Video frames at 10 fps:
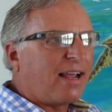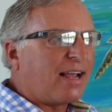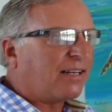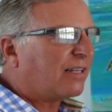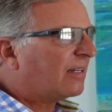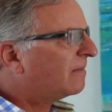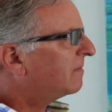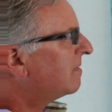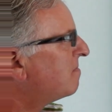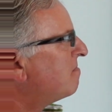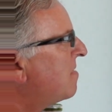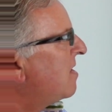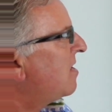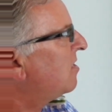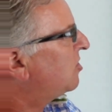and
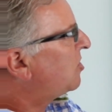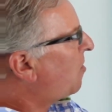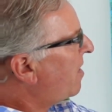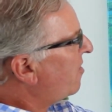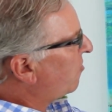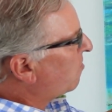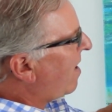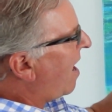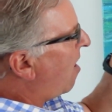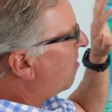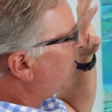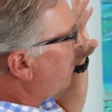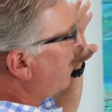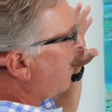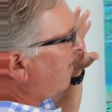show that it's round and that